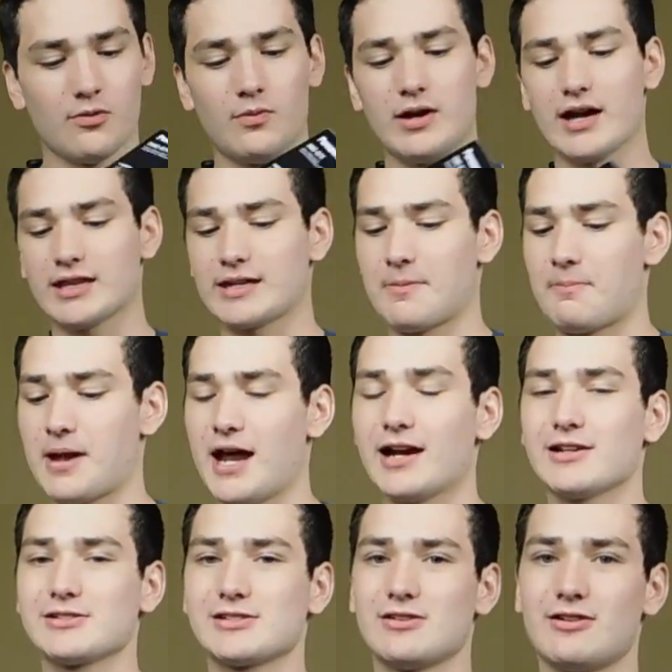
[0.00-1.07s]
we got the
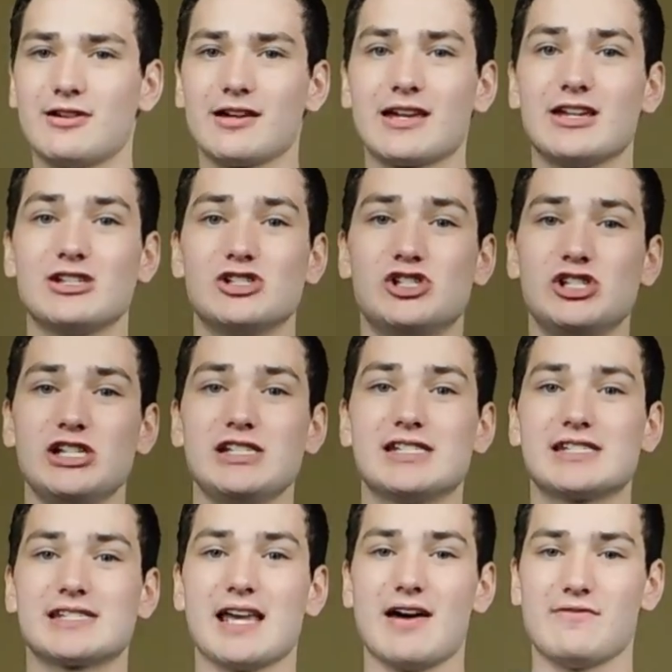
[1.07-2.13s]
Panasonic
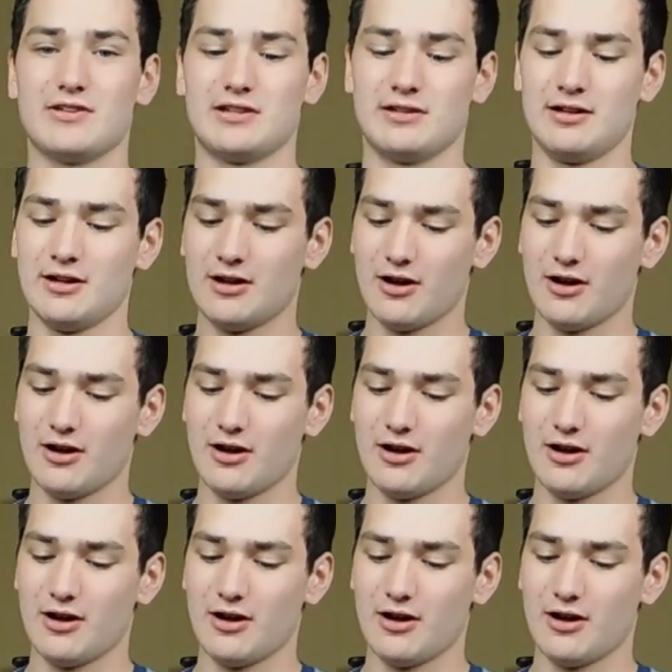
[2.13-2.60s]
G7.